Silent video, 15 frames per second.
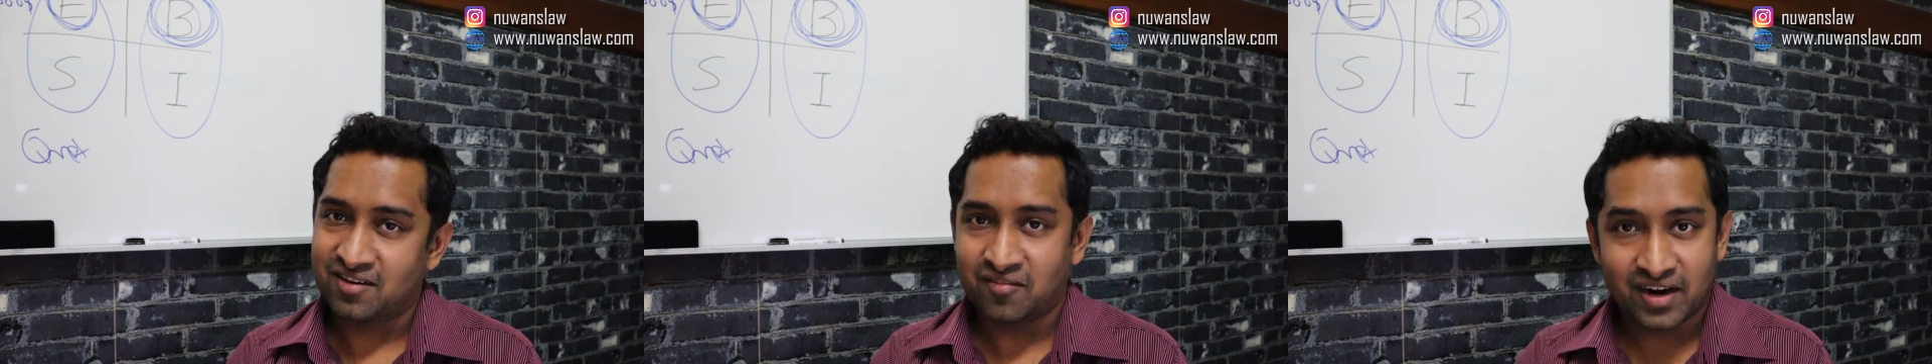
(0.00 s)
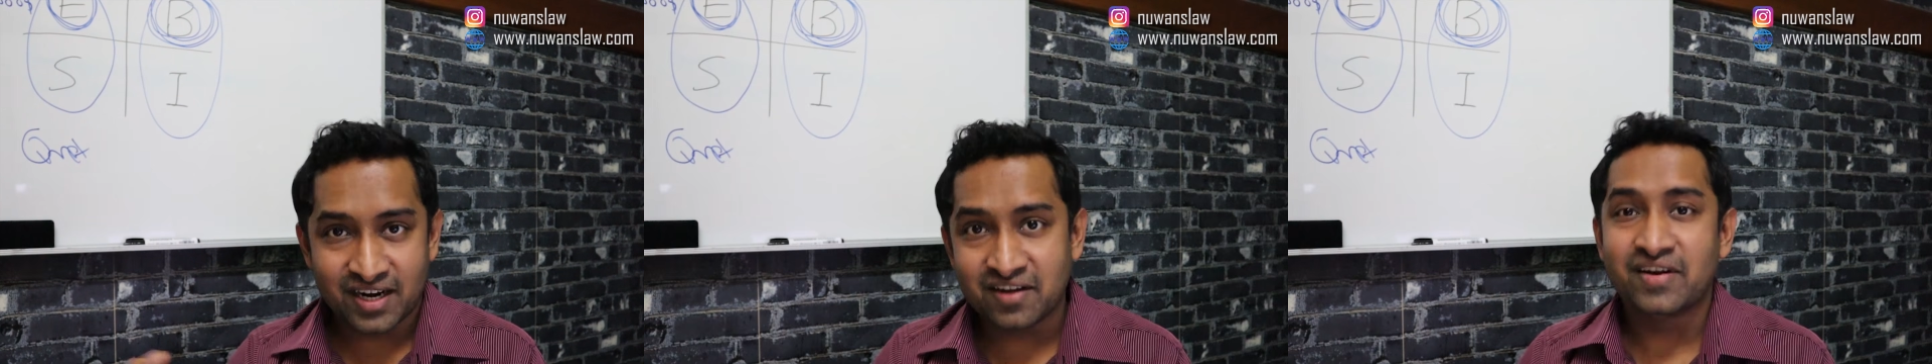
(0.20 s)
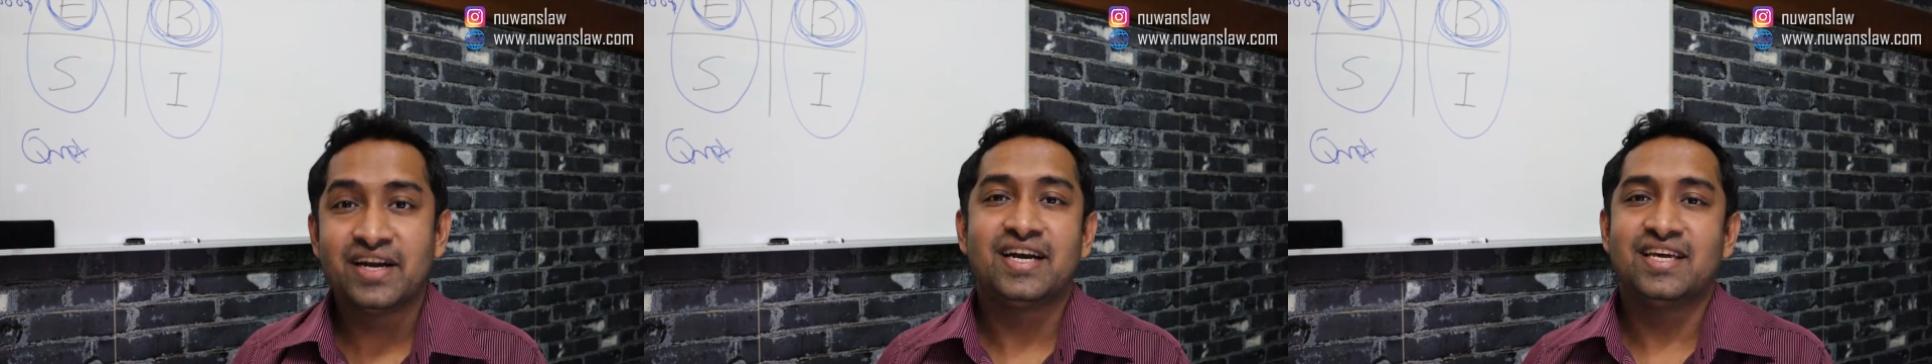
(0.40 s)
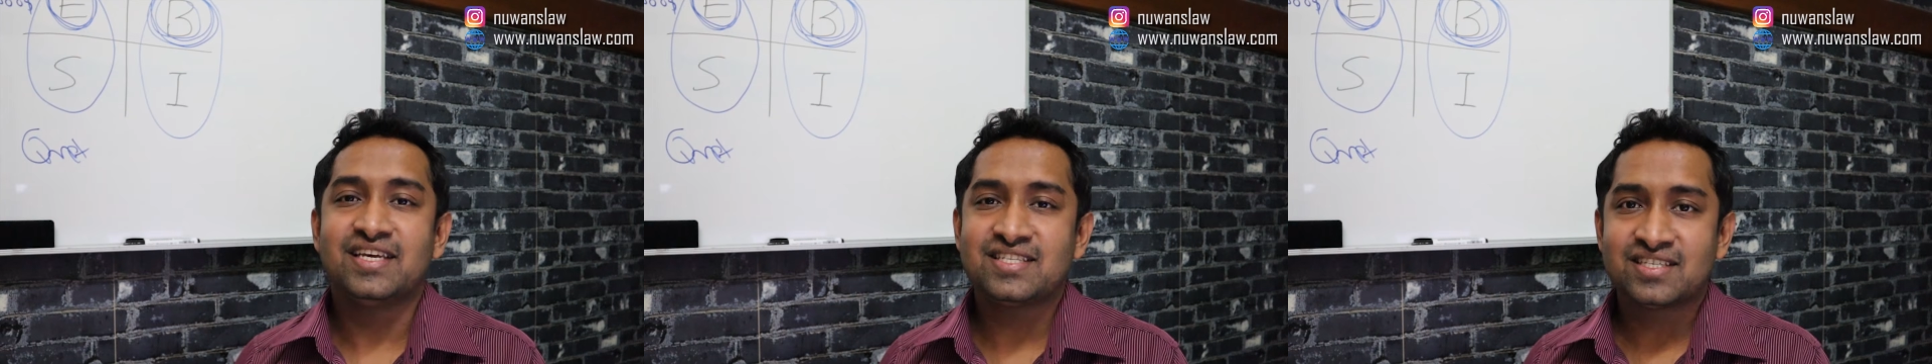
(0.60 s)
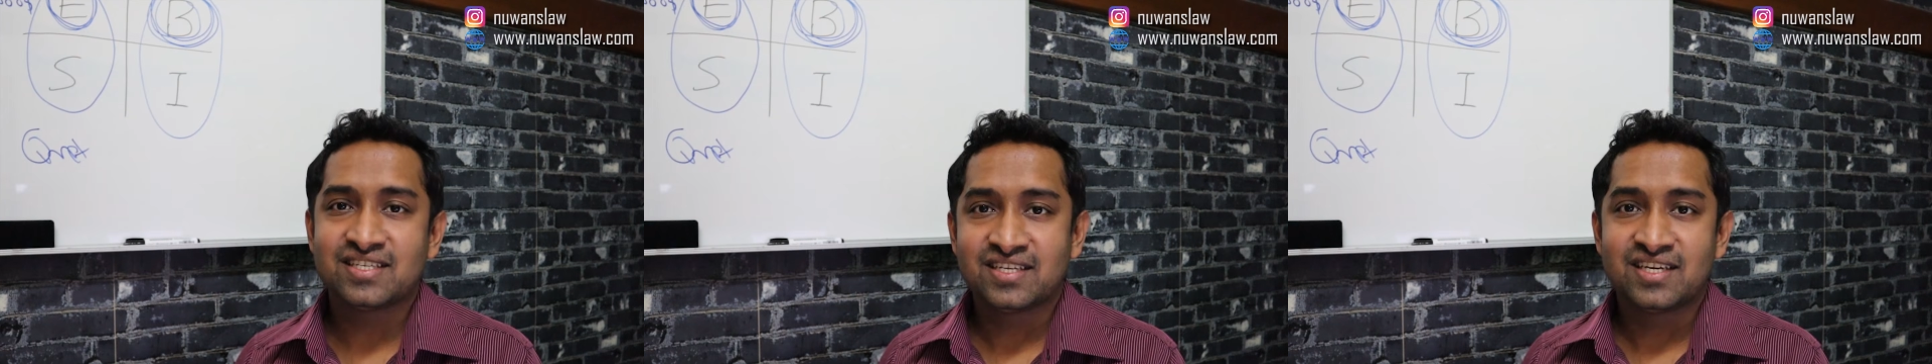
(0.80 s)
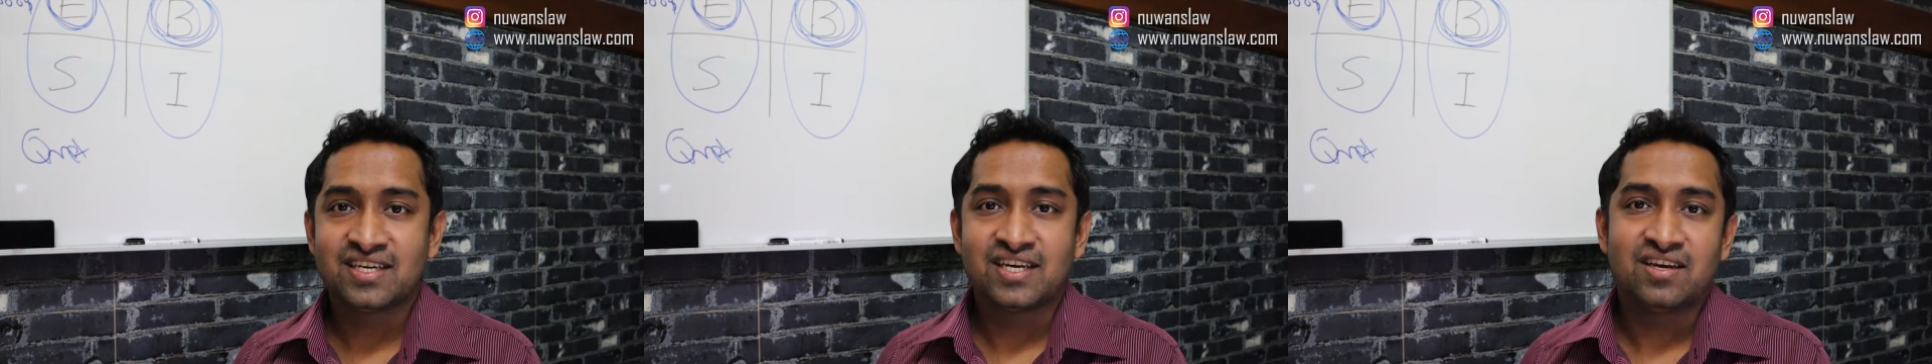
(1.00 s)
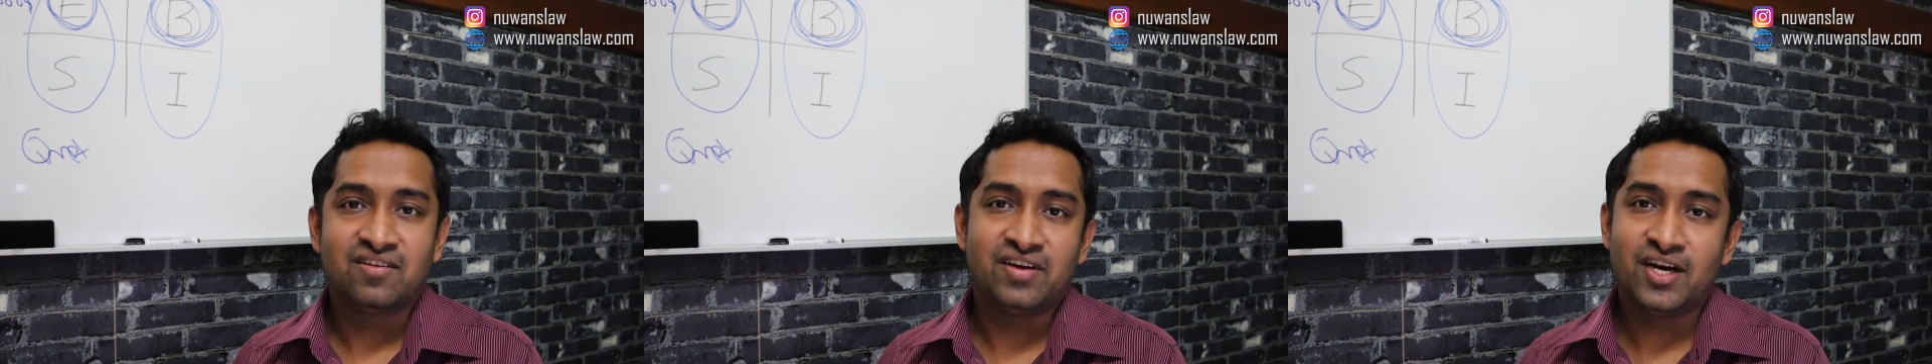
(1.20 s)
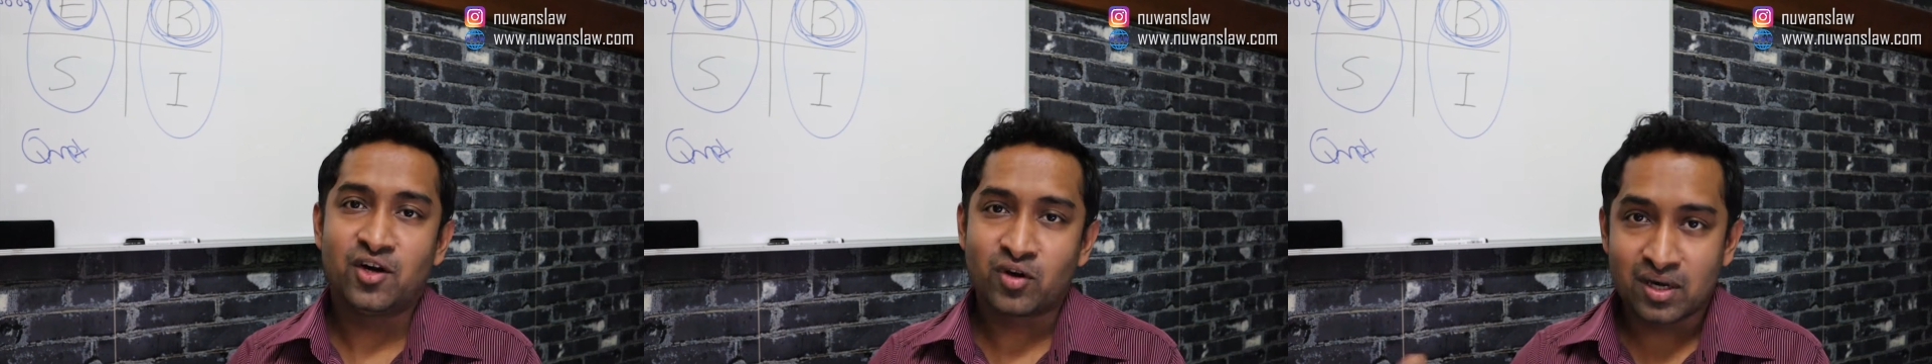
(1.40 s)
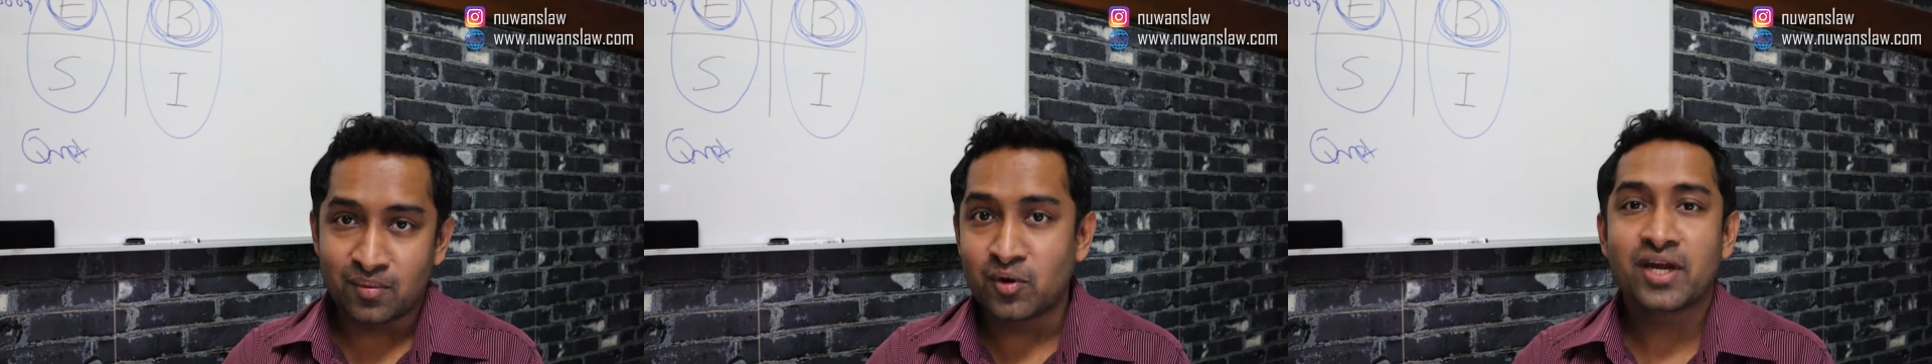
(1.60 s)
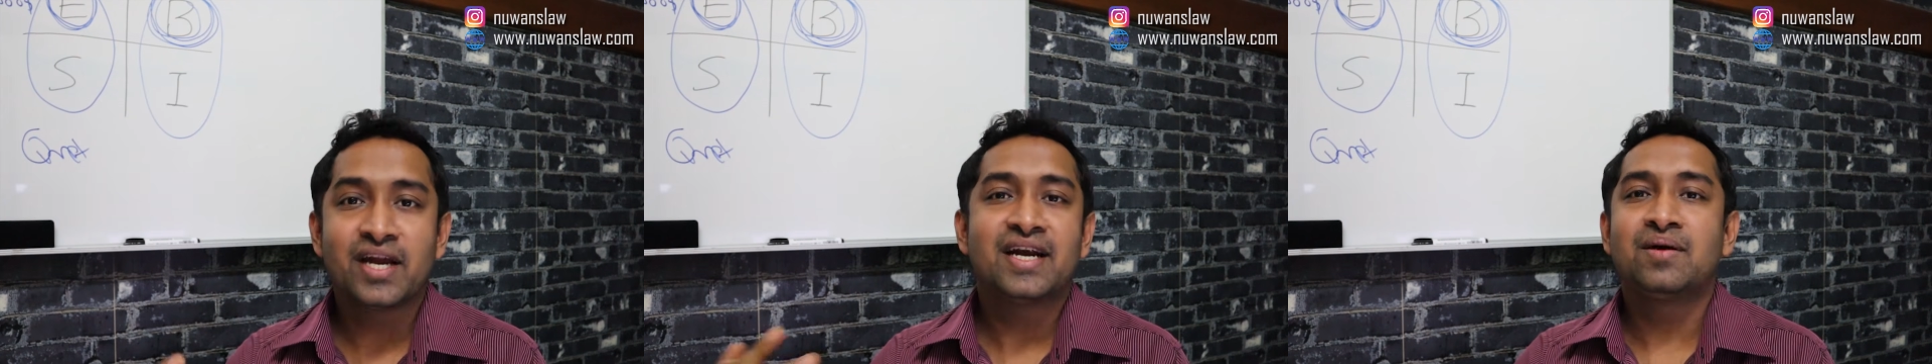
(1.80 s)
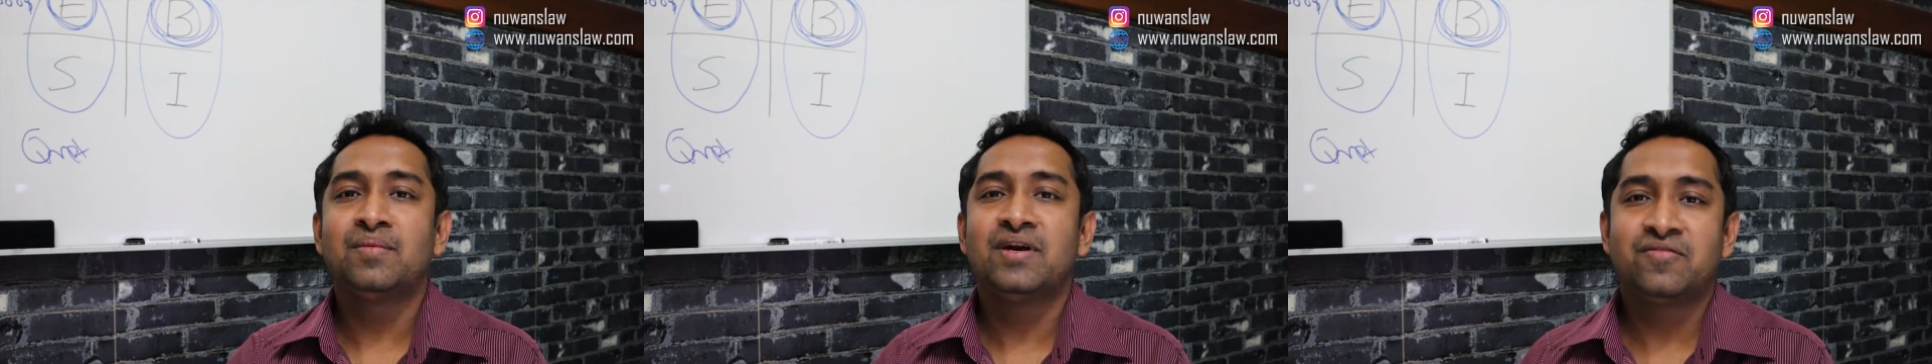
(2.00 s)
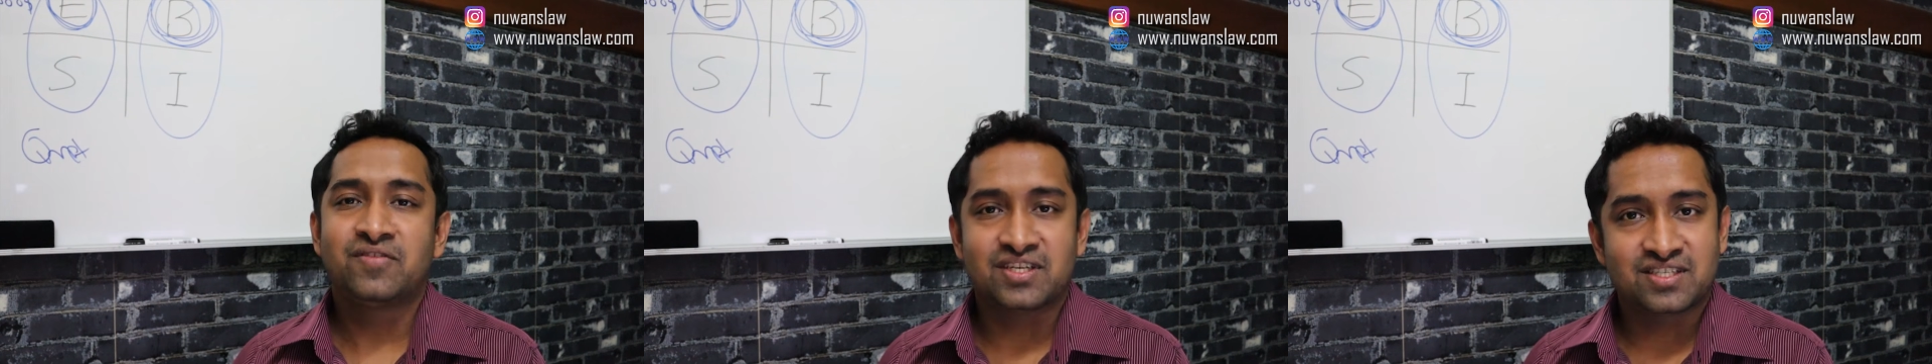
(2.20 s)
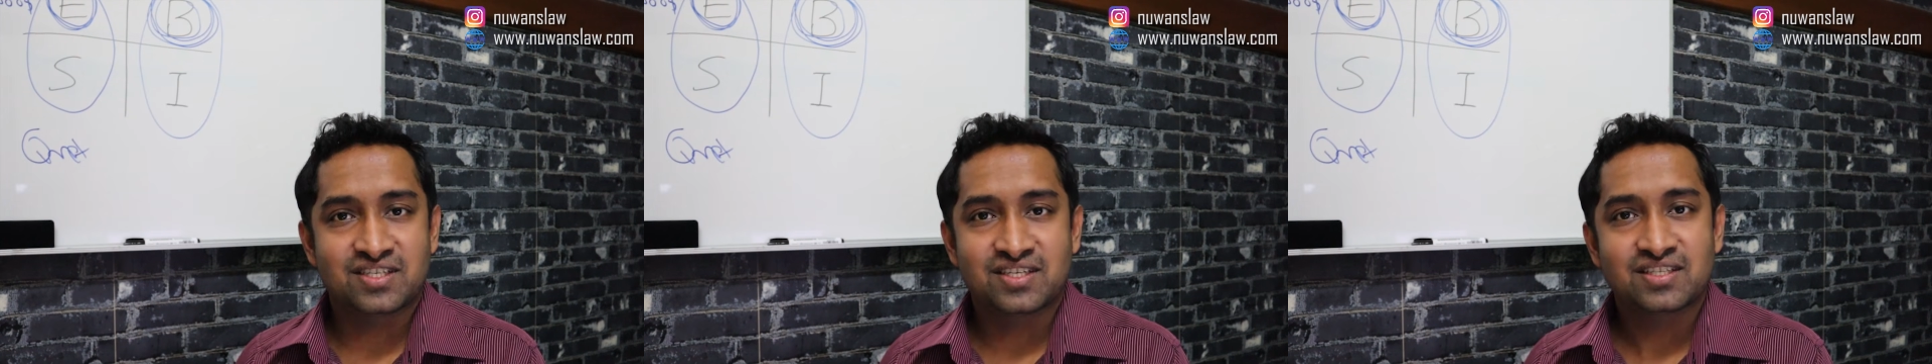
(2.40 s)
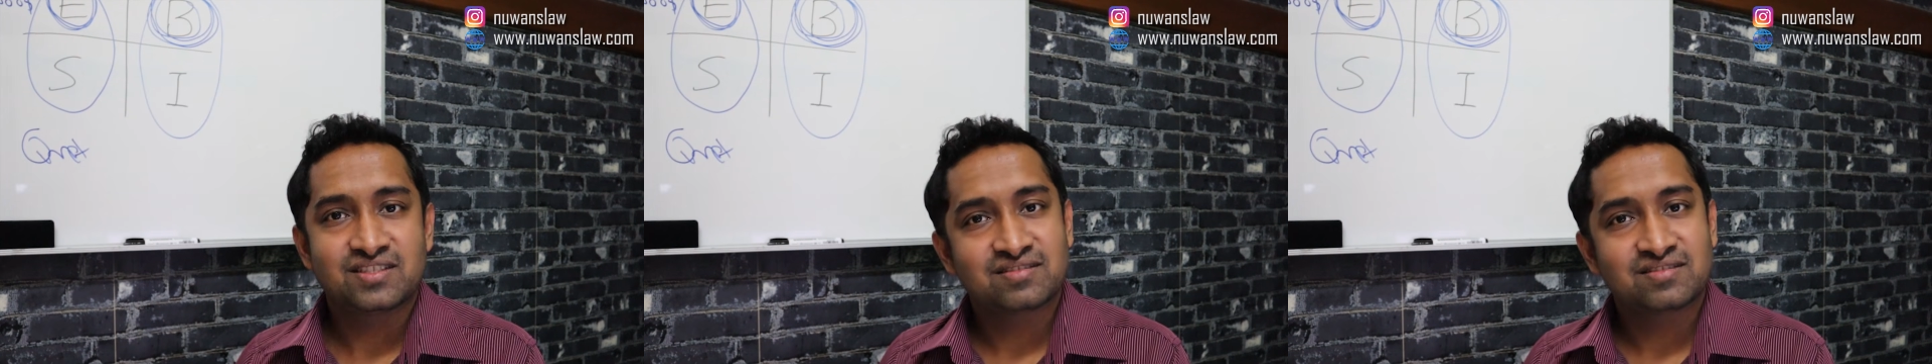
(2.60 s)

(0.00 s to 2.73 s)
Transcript: whatever it is, we need to communicate a bit first.